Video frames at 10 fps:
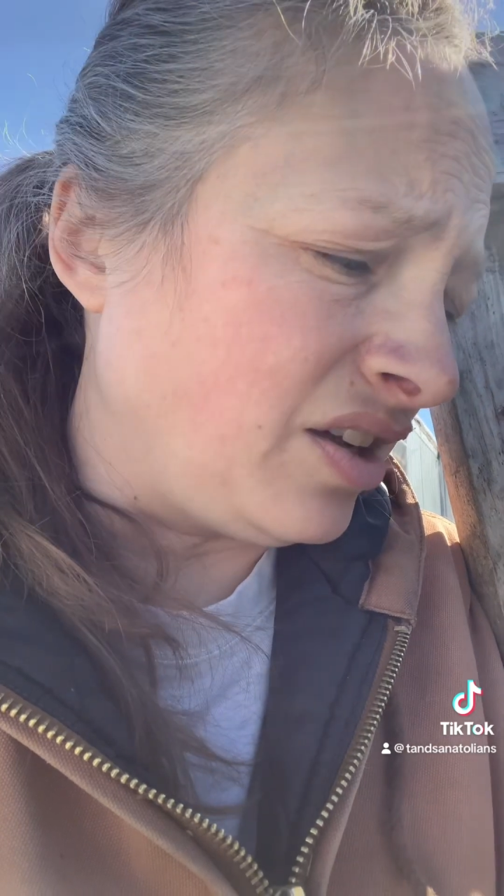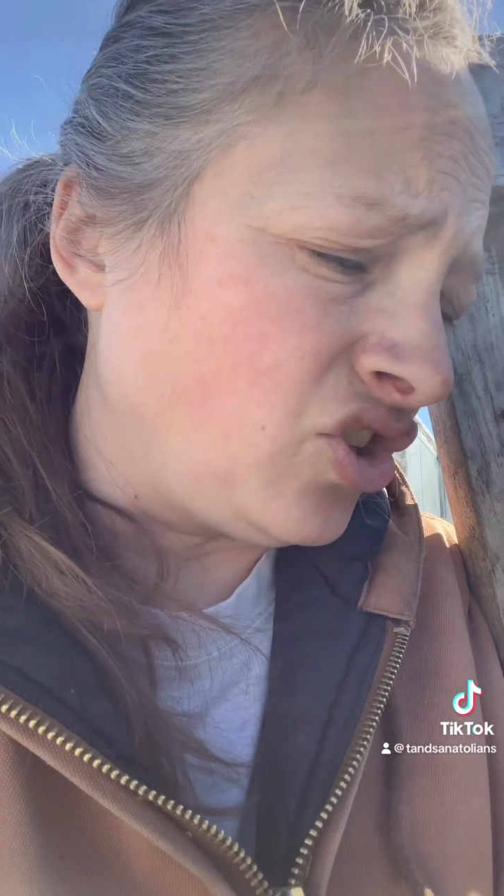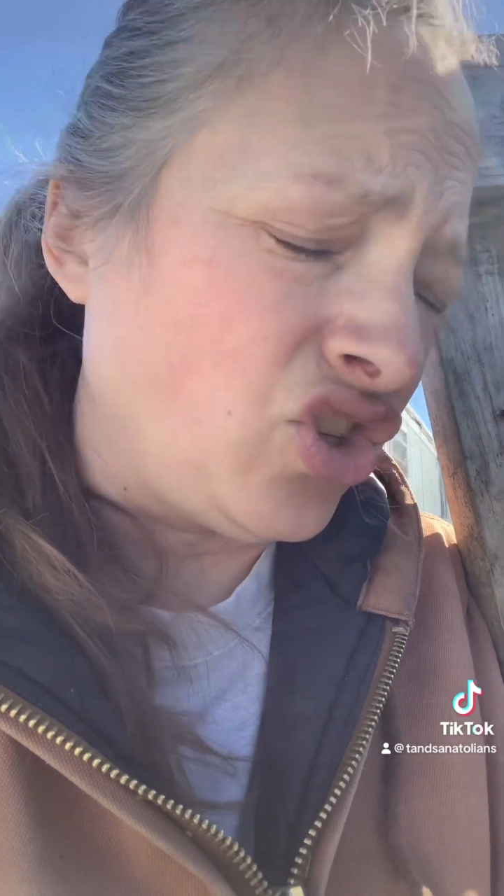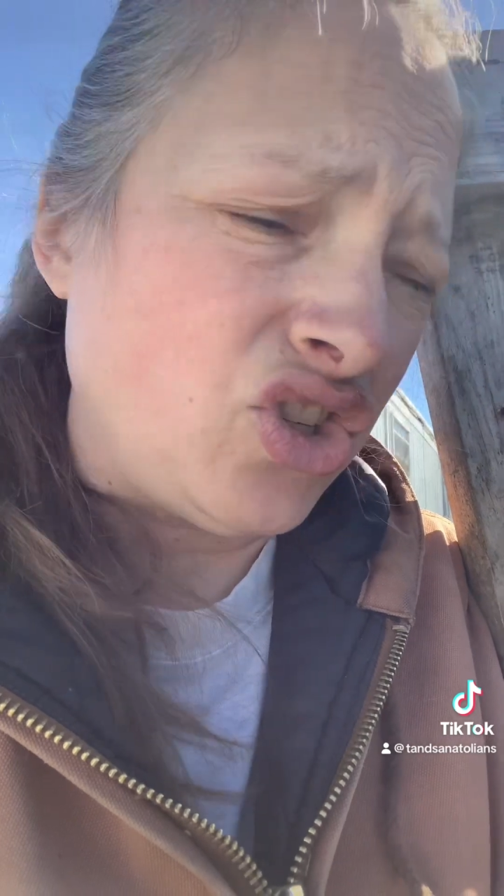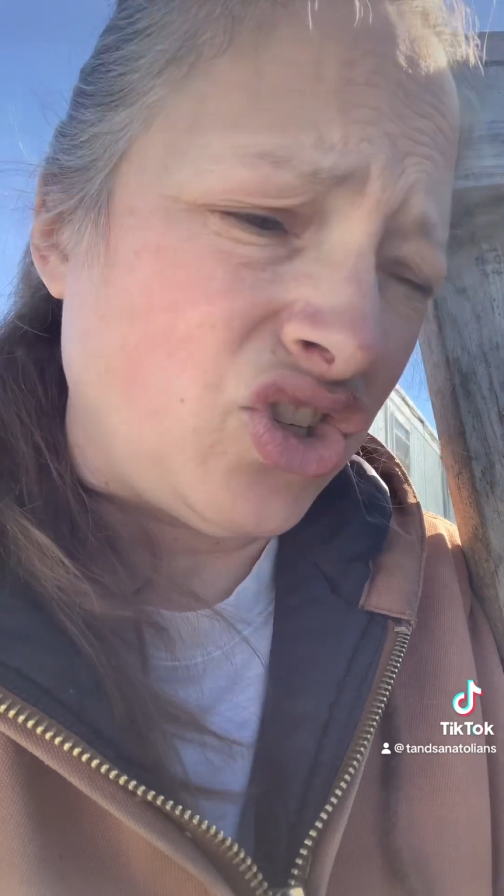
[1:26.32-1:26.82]

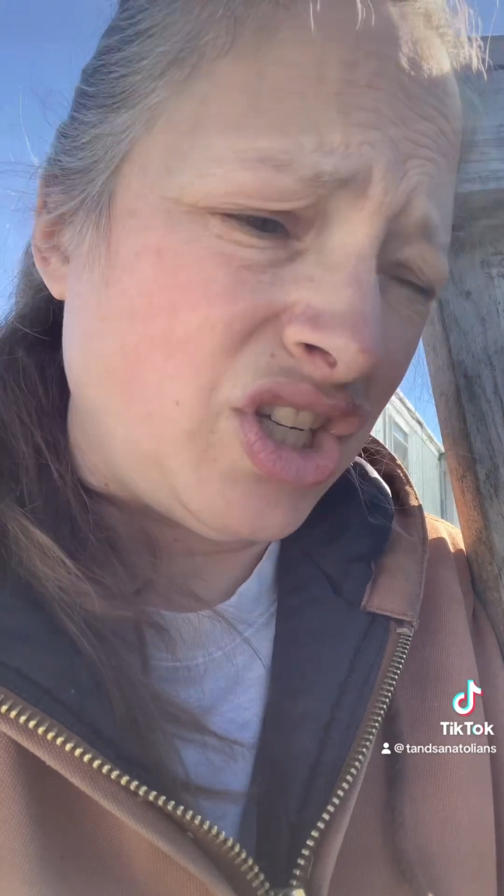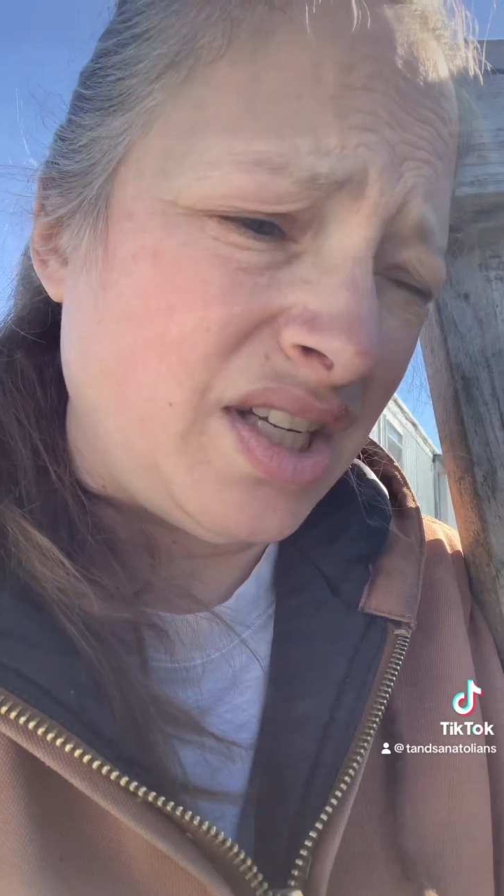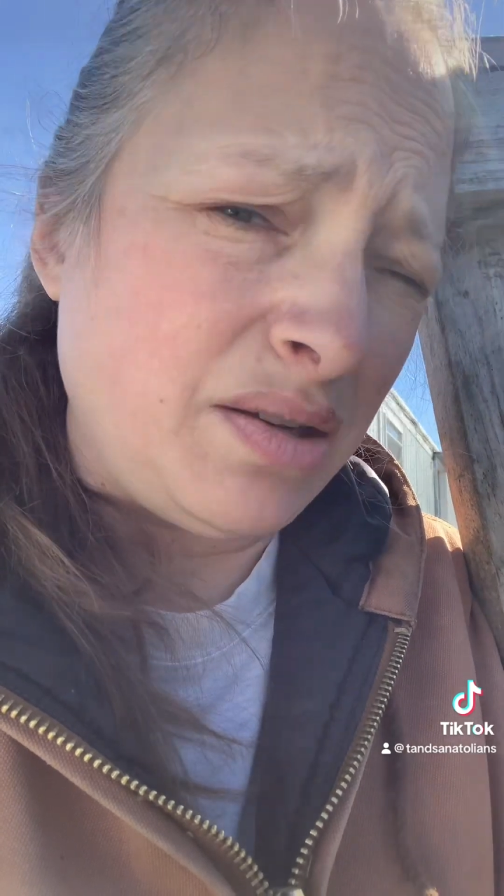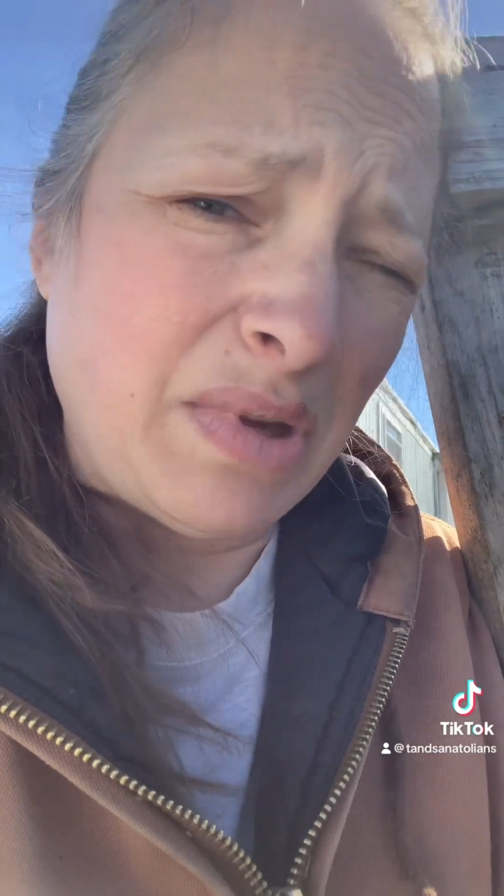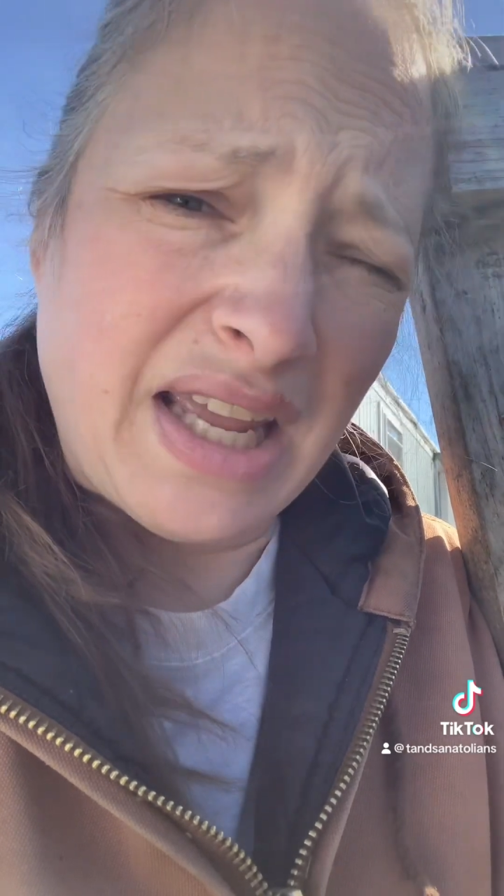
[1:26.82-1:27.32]

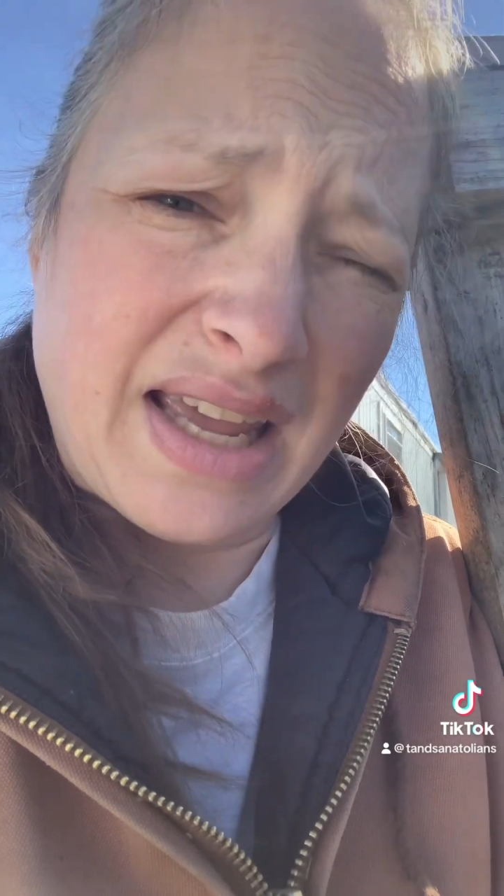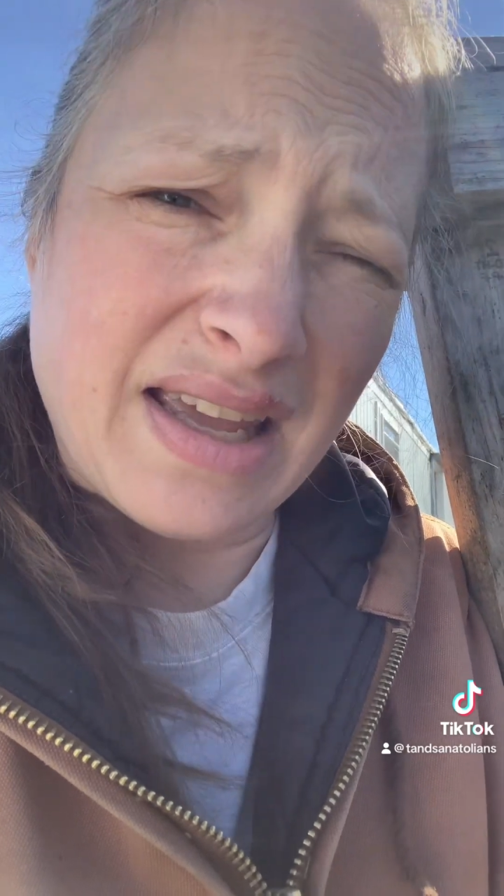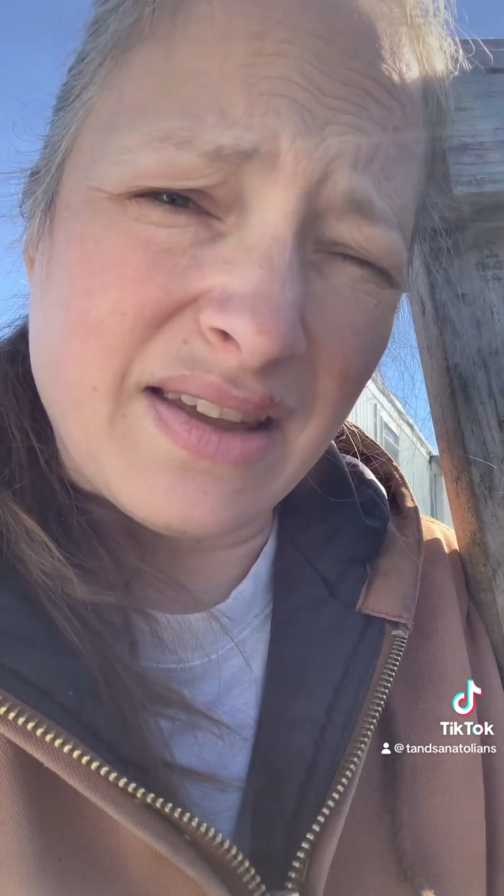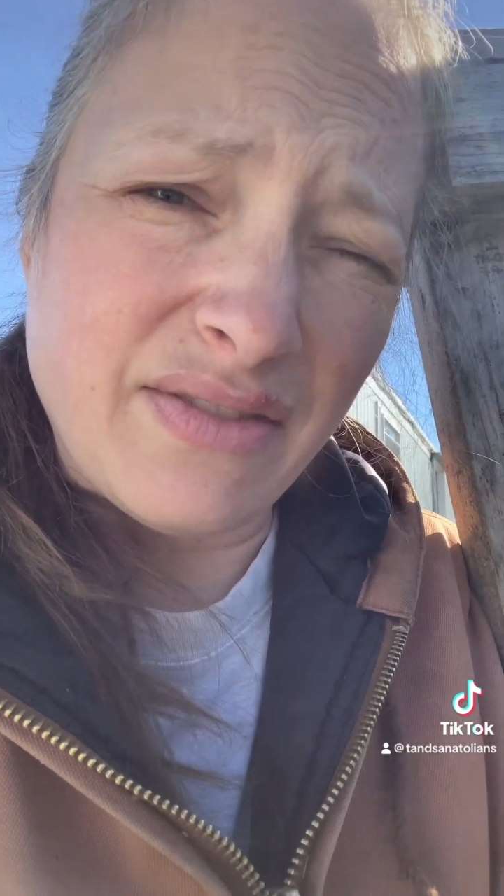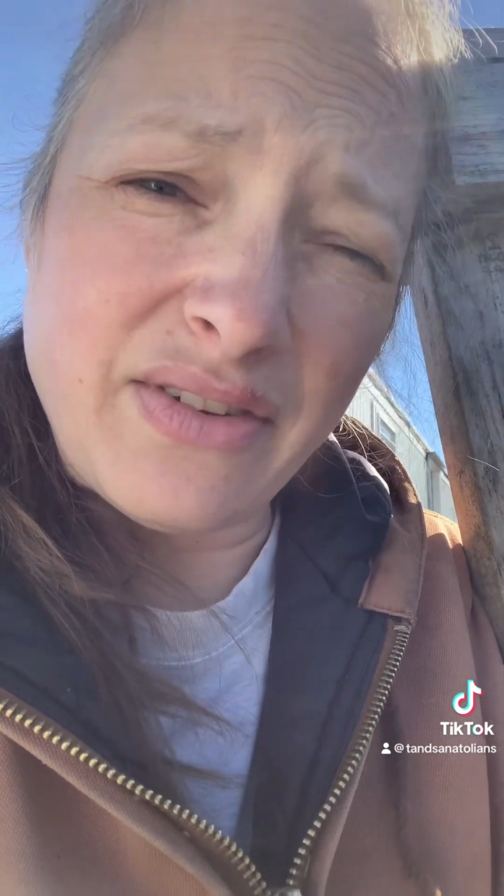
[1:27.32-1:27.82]
She may
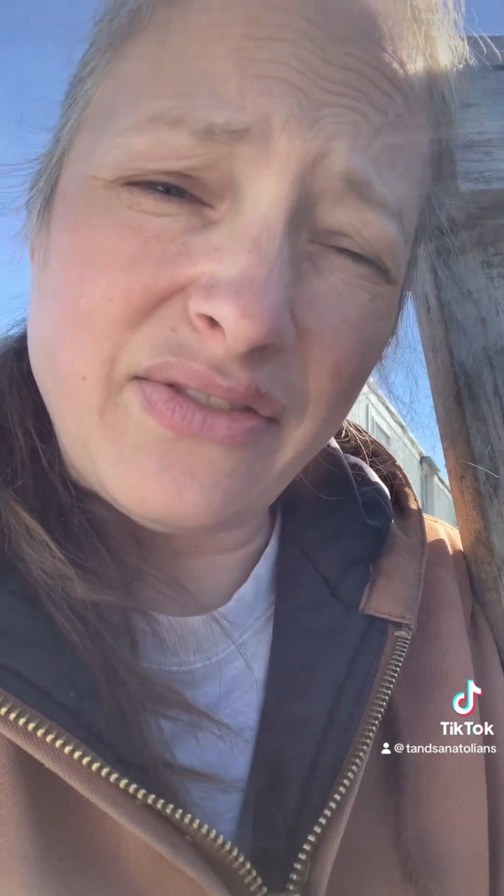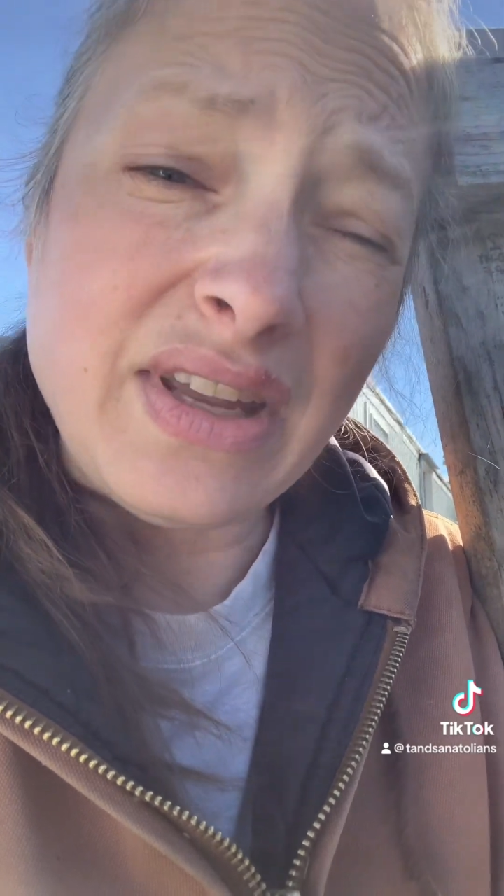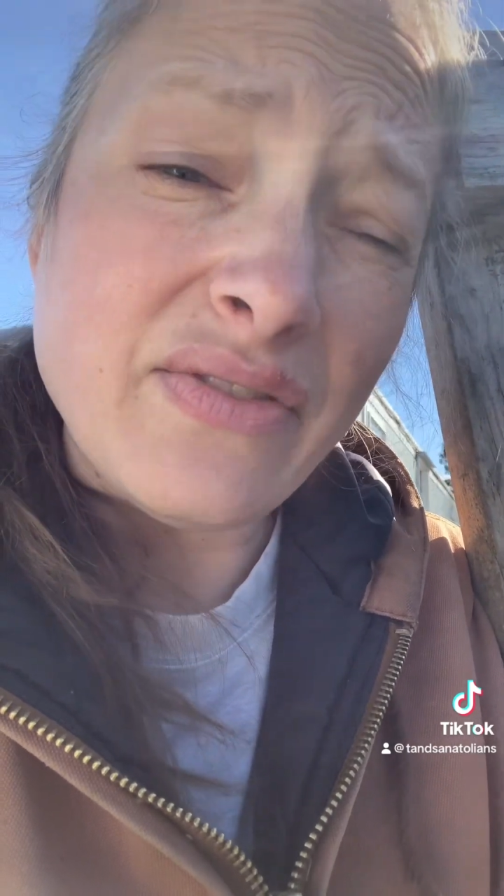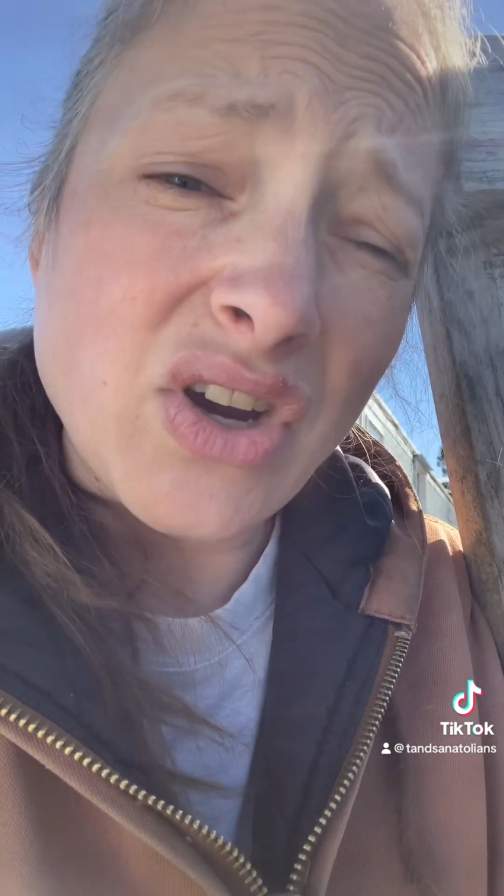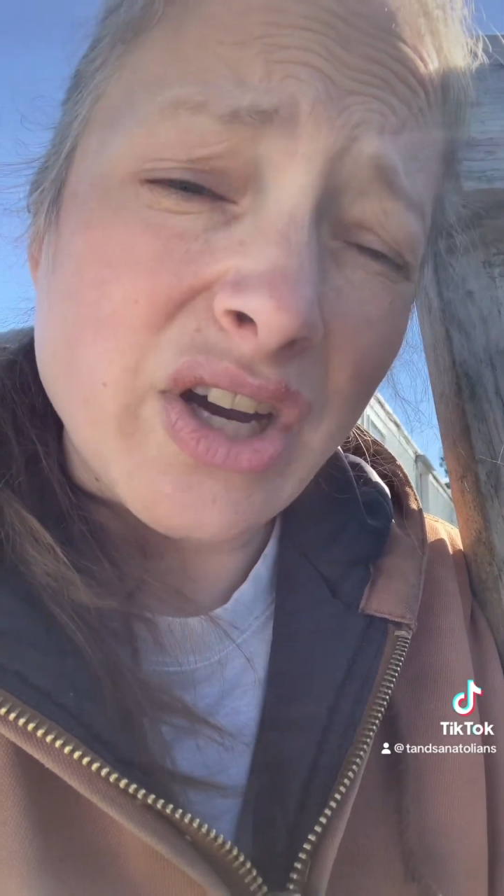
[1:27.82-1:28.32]
have a
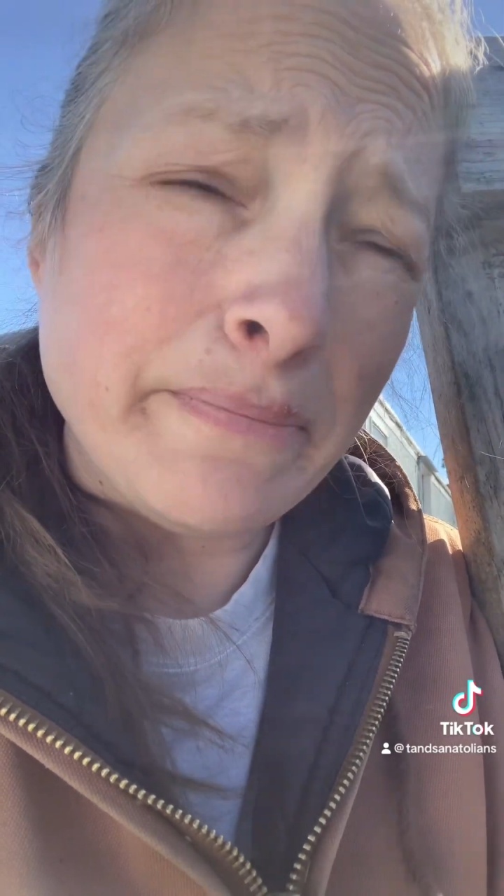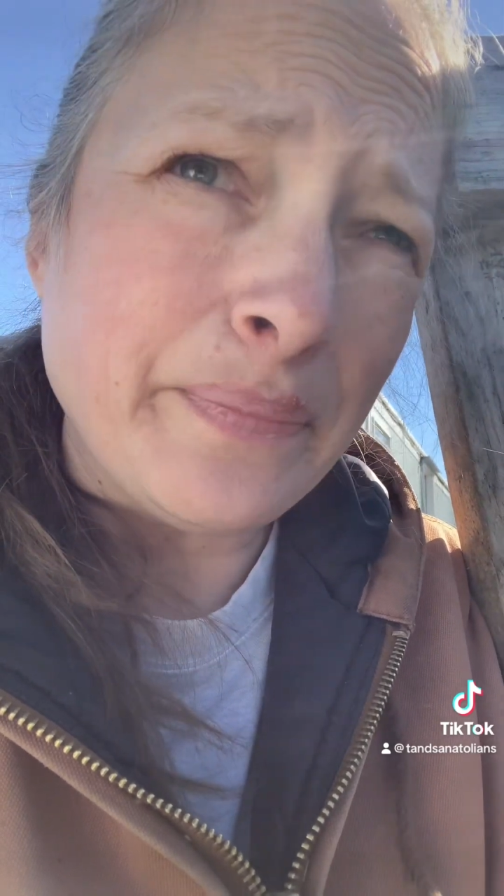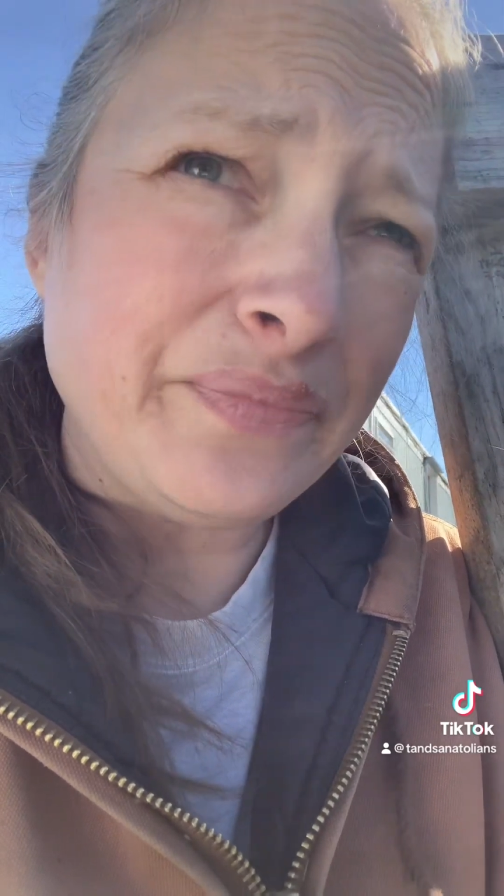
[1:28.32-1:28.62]
fever.